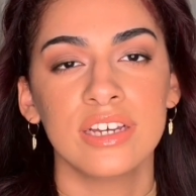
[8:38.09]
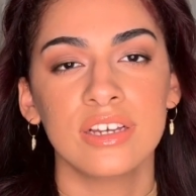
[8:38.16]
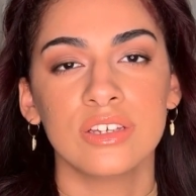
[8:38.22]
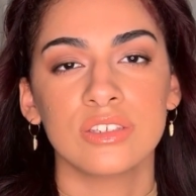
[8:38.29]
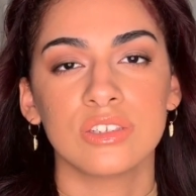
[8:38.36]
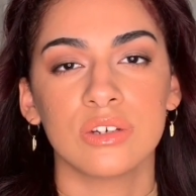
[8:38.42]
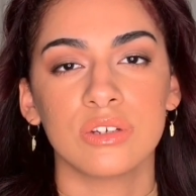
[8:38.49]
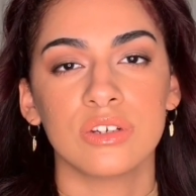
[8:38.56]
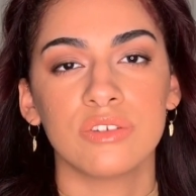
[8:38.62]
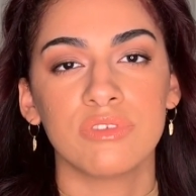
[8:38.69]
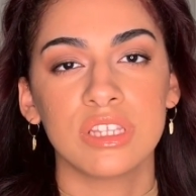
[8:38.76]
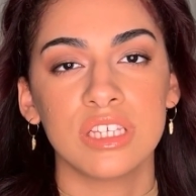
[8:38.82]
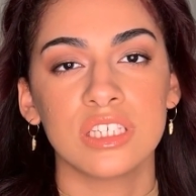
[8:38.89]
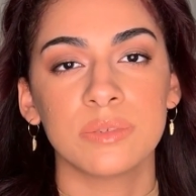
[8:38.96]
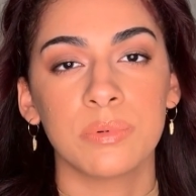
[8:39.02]
So you're
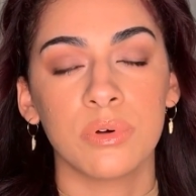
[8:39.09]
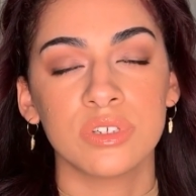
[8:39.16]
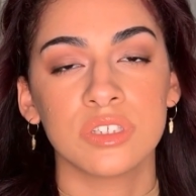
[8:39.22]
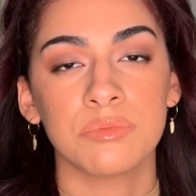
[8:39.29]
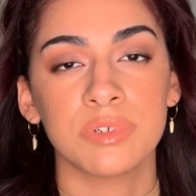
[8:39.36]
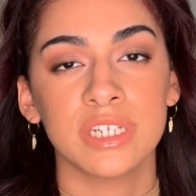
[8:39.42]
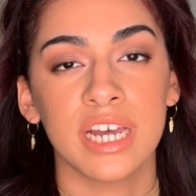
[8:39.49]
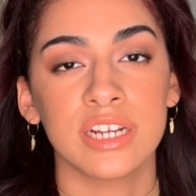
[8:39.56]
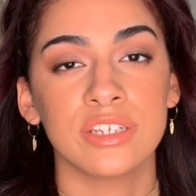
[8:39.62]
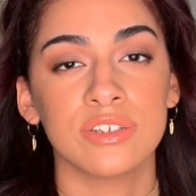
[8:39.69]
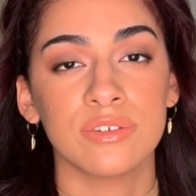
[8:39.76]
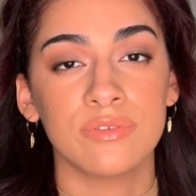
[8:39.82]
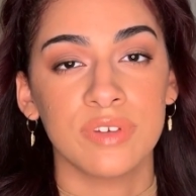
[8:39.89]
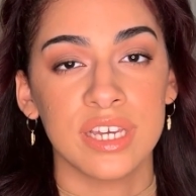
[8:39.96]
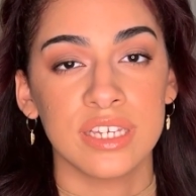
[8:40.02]
really supposed to protect your
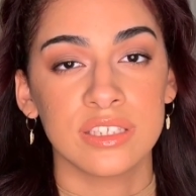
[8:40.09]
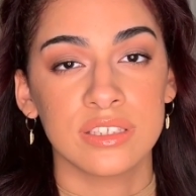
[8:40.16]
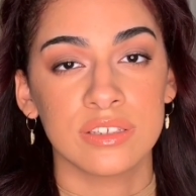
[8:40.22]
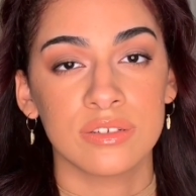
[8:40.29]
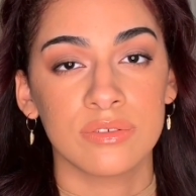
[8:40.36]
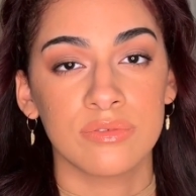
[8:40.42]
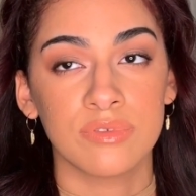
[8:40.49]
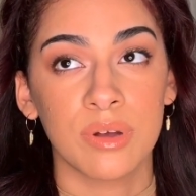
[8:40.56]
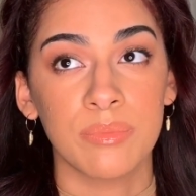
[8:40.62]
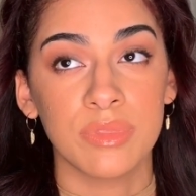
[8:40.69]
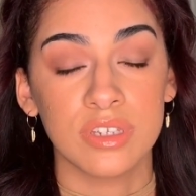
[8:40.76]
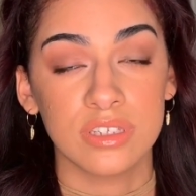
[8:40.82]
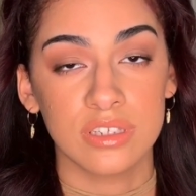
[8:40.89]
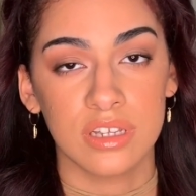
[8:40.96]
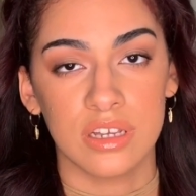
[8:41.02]
face from the
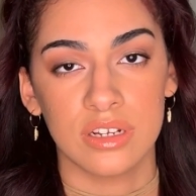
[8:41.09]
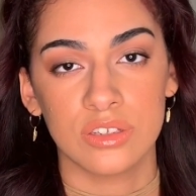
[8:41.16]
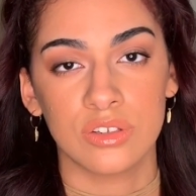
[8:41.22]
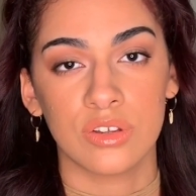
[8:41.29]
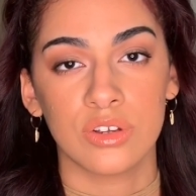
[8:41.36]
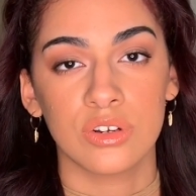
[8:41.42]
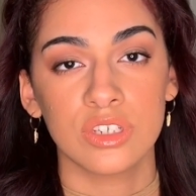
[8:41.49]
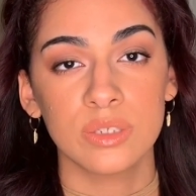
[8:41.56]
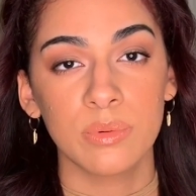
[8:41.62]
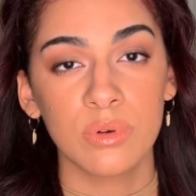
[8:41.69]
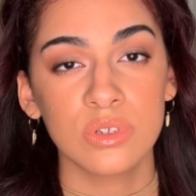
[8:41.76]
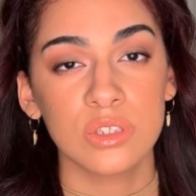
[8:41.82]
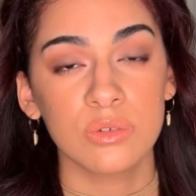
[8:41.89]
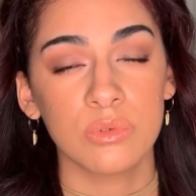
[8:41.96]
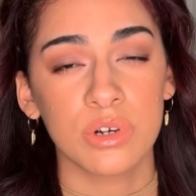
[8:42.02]
sun. So you're
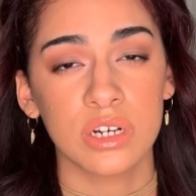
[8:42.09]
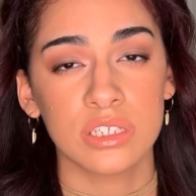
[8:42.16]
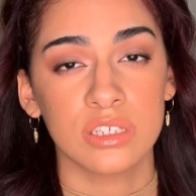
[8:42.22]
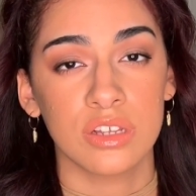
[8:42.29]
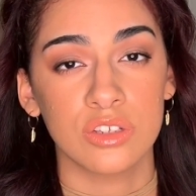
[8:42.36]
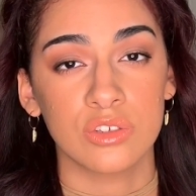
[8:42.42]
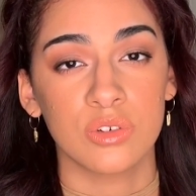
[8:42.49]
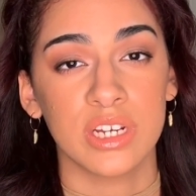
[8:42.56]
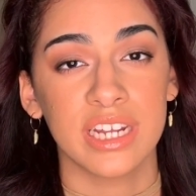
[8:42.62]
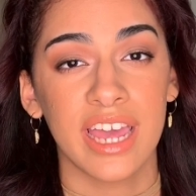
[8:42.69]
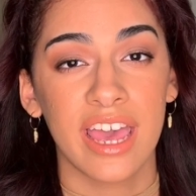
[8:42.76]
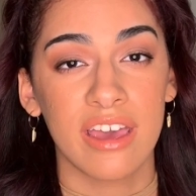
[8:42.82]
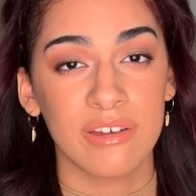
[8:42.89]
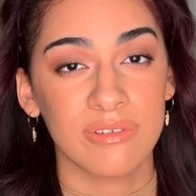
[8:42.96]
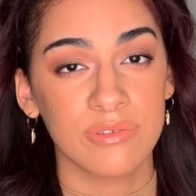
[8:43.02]
supposed to wear sunscreen
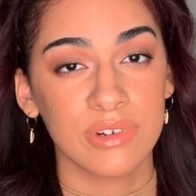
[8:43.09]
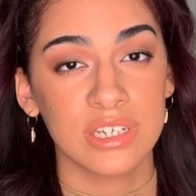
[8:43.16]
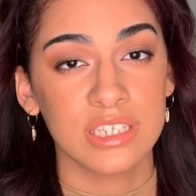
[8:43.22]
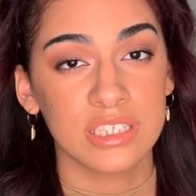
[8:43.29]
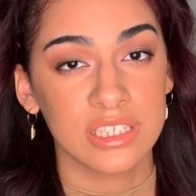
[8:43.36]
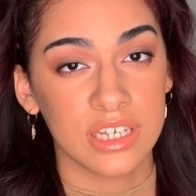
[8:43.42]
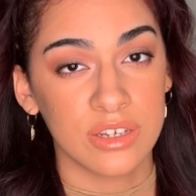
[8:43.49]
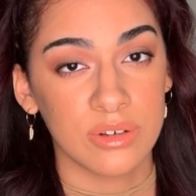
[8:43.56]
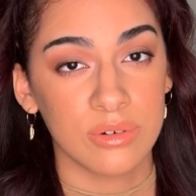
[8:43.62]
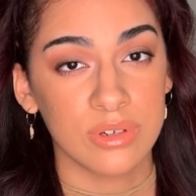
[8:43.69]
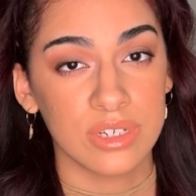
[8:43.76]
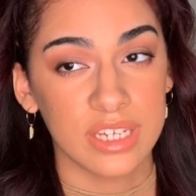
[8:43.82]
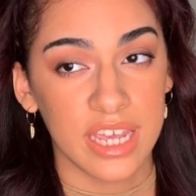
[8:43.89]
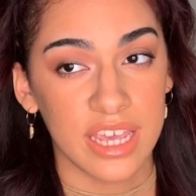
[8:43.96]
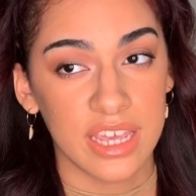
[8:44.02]
every single
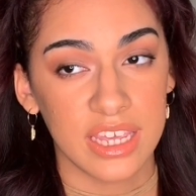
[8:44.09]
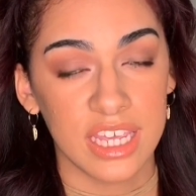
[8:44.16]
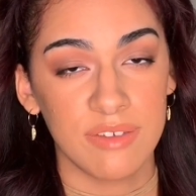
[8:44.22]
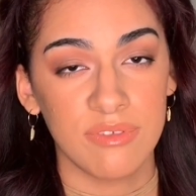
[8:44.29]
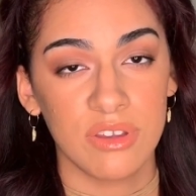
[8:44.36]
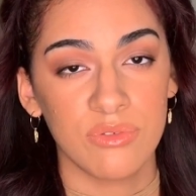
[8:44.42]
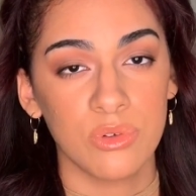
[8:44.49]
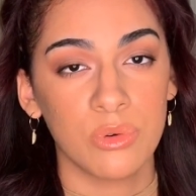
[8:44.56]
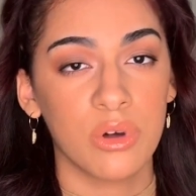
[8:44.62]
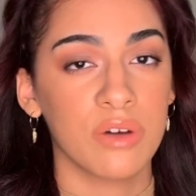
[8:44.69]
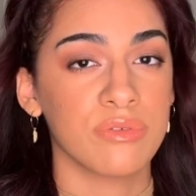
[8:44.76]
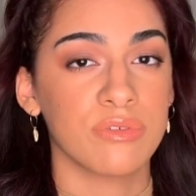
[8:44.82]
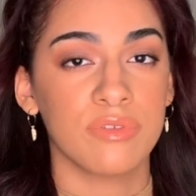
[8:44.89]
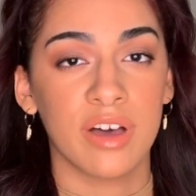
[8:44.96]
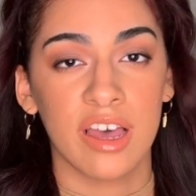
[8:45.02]
day. Even if you go out
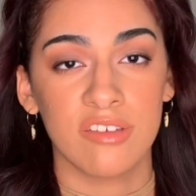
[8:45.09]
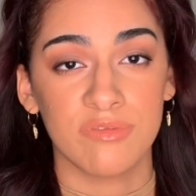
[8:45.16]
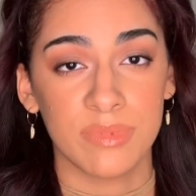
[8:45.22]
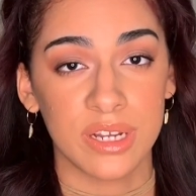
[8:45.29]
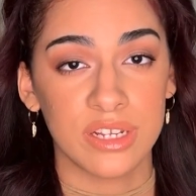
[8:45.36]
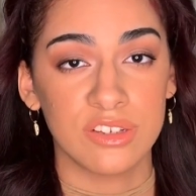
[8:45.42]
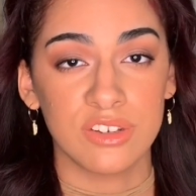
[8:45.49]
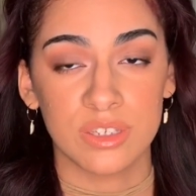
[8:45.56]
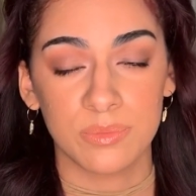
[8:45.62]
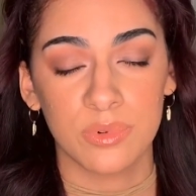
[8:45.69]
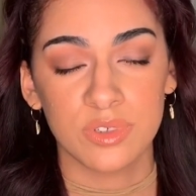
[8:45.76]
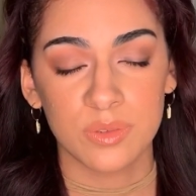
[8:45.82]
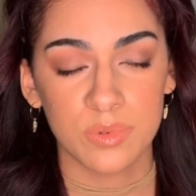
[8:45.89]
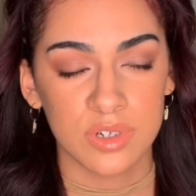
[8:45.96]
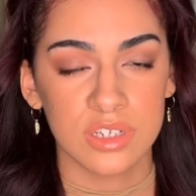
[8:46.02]
for 5 minutes, you're
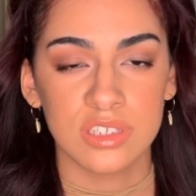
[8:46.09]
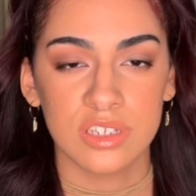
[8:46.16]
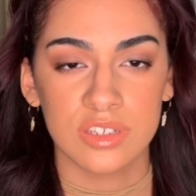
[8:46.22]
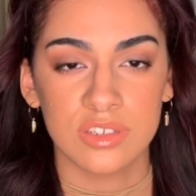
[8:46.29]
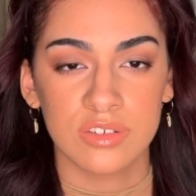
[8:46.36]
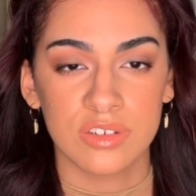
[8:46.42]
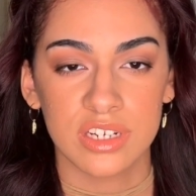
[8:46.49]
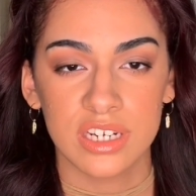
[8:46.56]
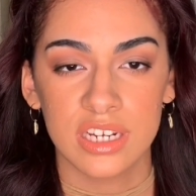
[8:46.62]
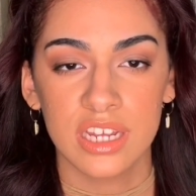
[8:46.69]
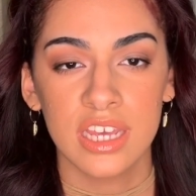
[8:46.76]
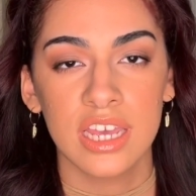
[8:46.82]
supposed to put on sunscreen,